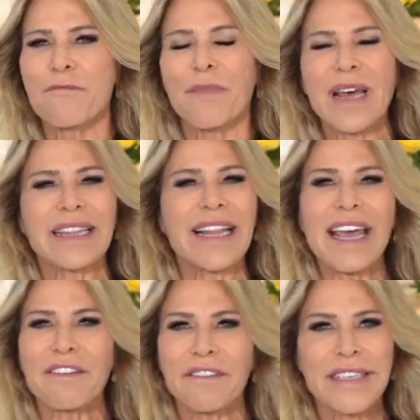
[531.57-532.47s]
But
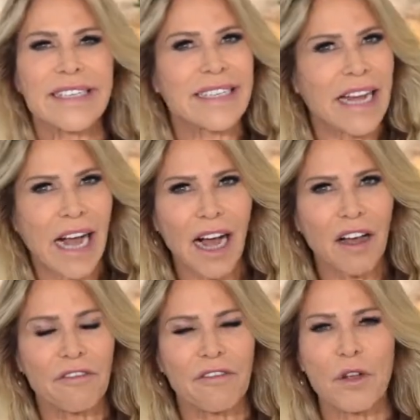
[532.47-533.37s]
life is
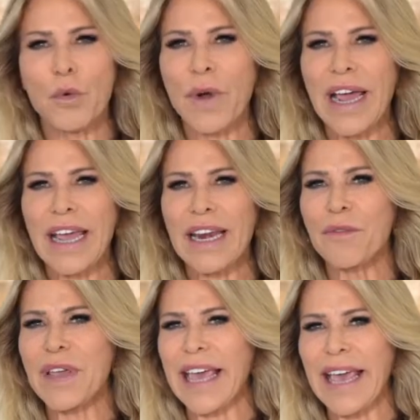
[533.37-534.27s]
tough, right?
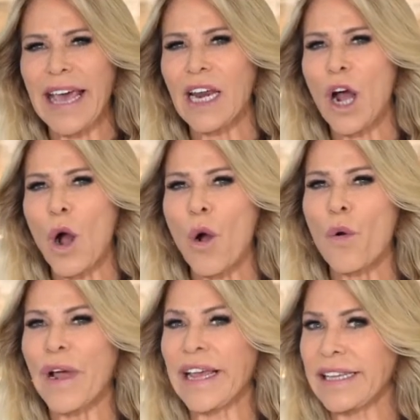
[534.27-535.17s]
We can't
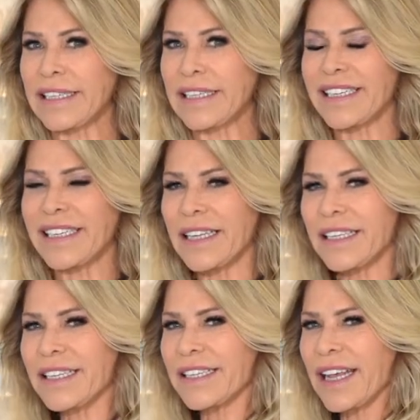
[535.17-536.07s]
always, it
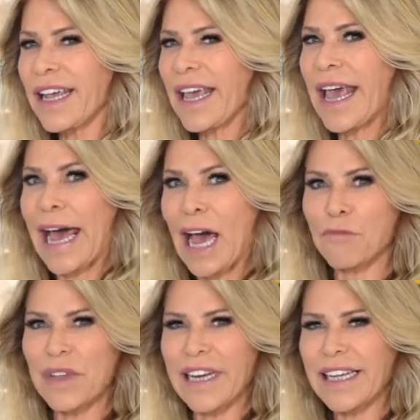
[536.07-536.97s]
doesn't say
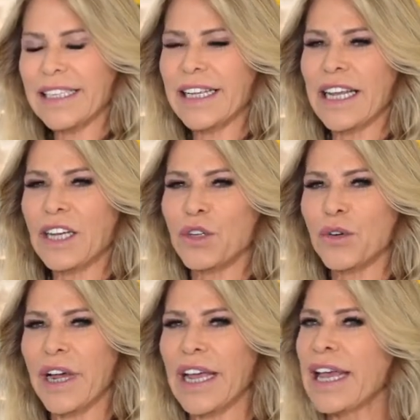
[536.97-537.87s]
happiness and
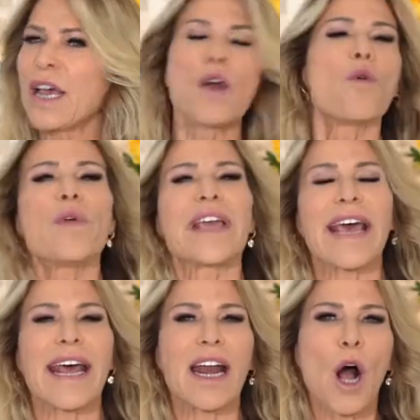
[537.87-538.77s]
joy. We
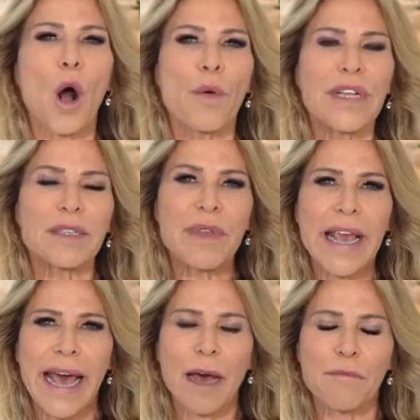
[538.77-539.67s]
can't always be
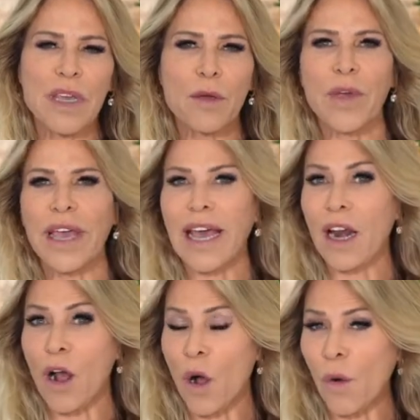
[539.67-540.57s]
happy. We
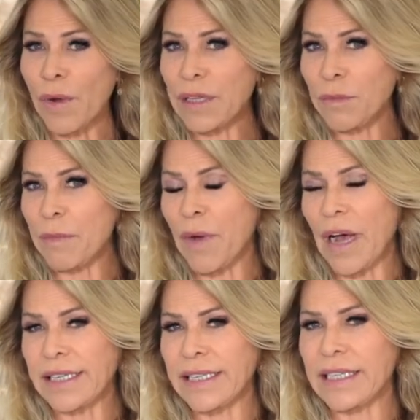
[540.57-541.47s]
can't always be
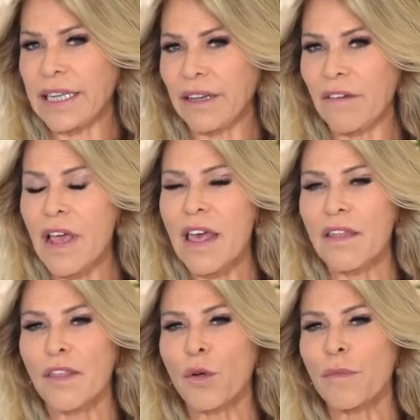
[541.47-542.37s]
positive.
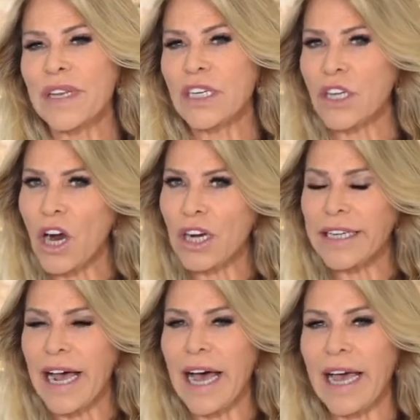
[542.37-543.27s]
There will be dark
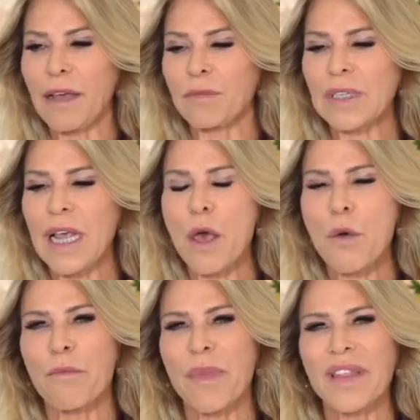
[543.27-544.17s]
times,
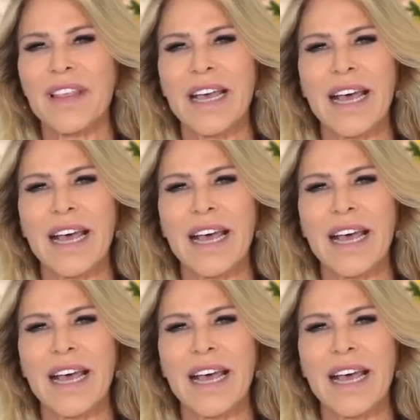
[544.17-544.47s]
but the